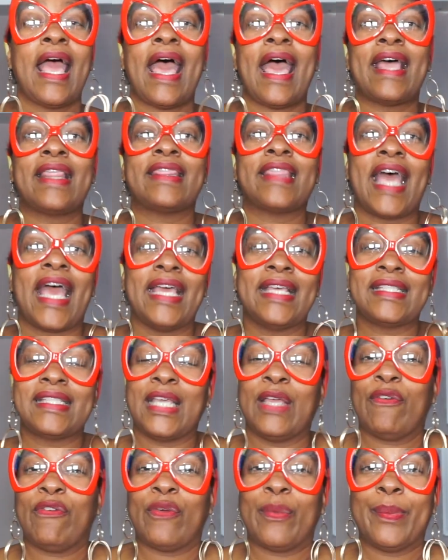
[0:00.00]
And that is
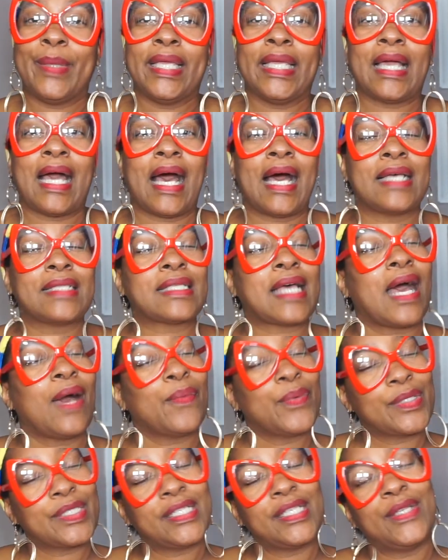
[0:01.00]
it for me, guys. I
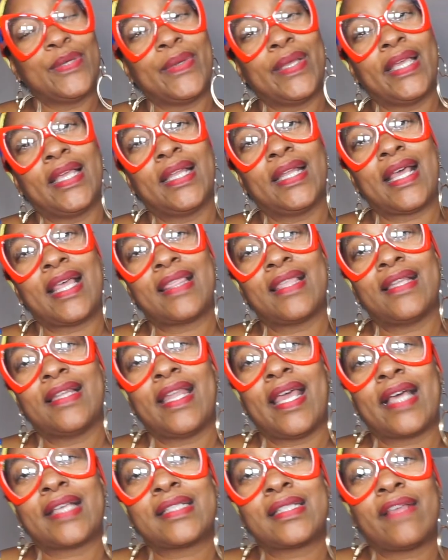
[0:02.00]
will see you in the
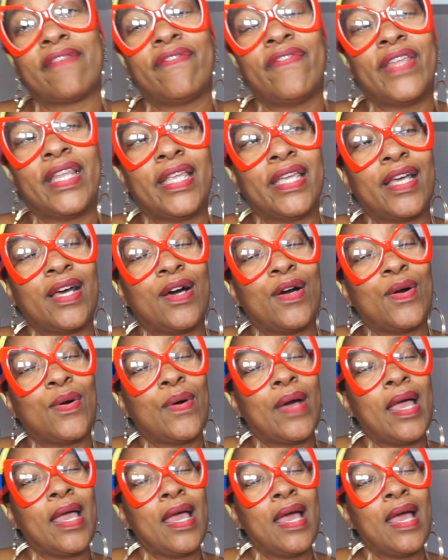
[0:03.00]
next video.